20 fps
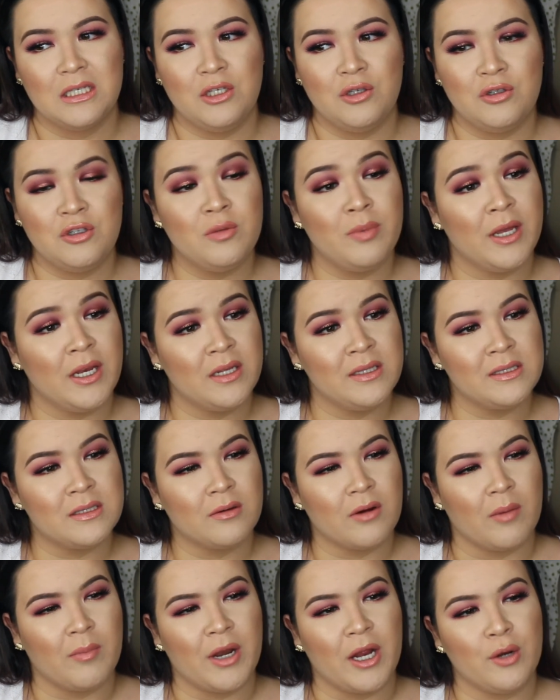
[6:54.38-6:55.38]
YouTube and
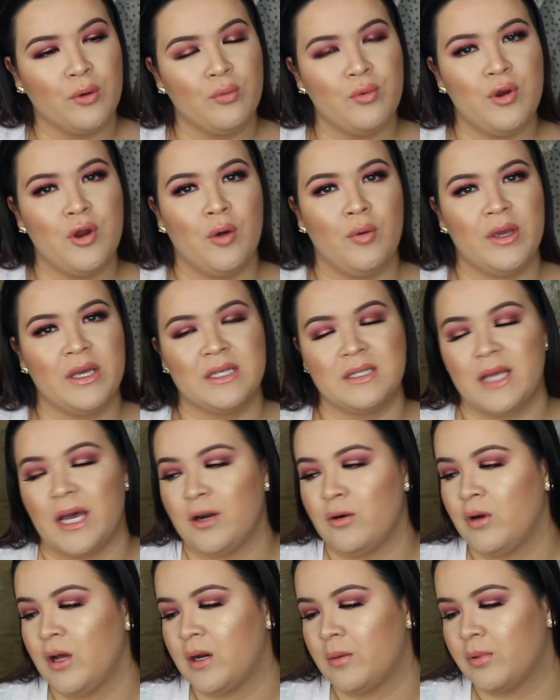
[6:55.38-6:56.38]
Instagram, but I don't know
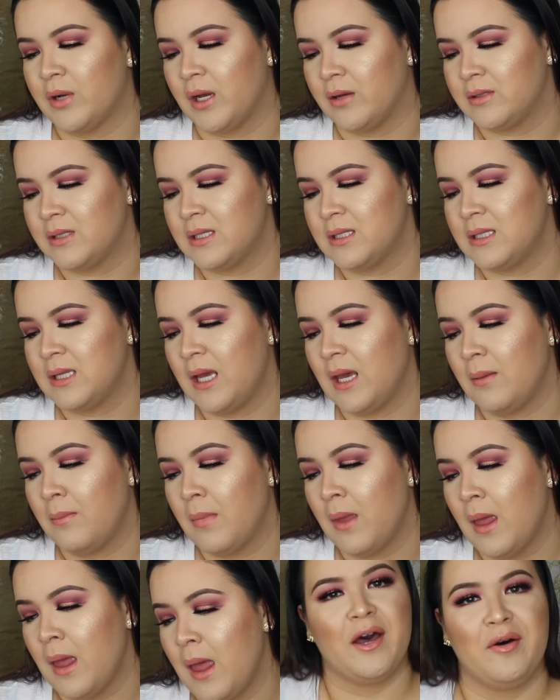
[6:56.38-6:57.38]
how to pronounce his name.
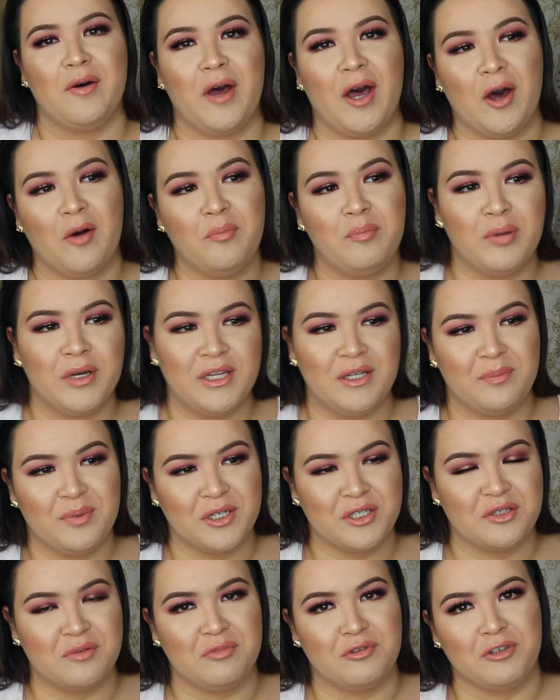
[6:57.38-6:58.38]
I'll put the
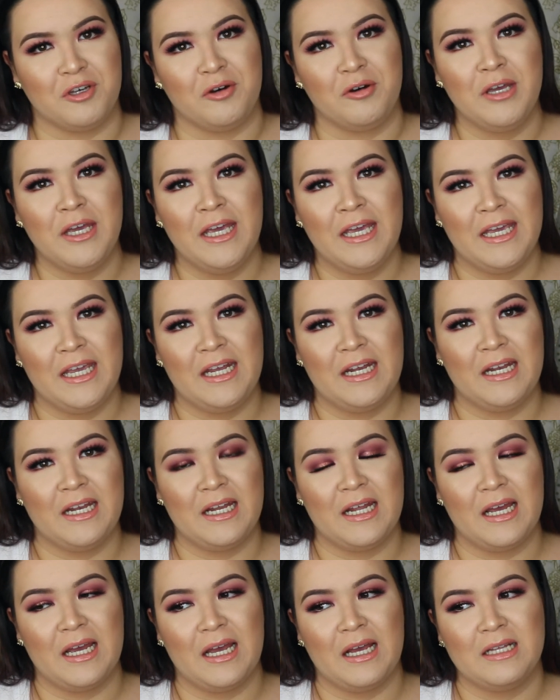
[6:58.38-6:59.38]
picture below.
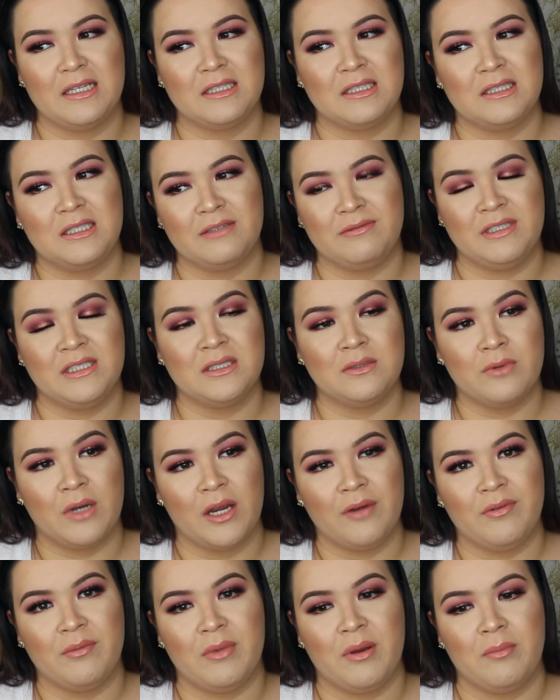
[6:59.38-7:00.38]
And the reason why
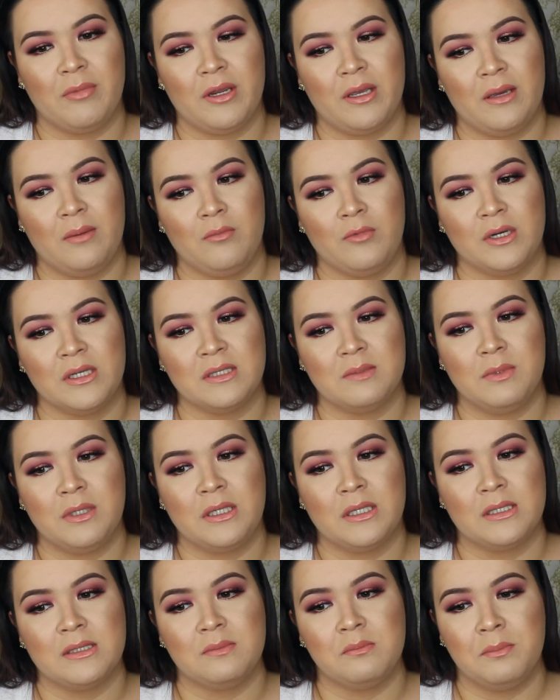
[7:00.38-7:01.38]
I remember him was
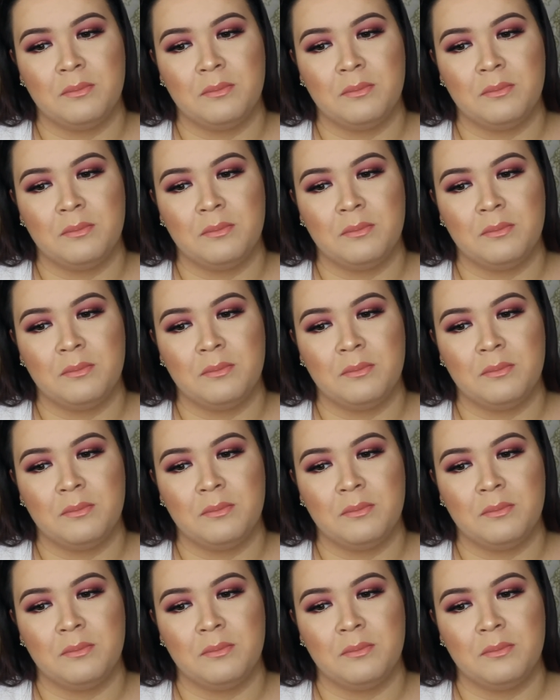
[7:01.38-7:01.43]
because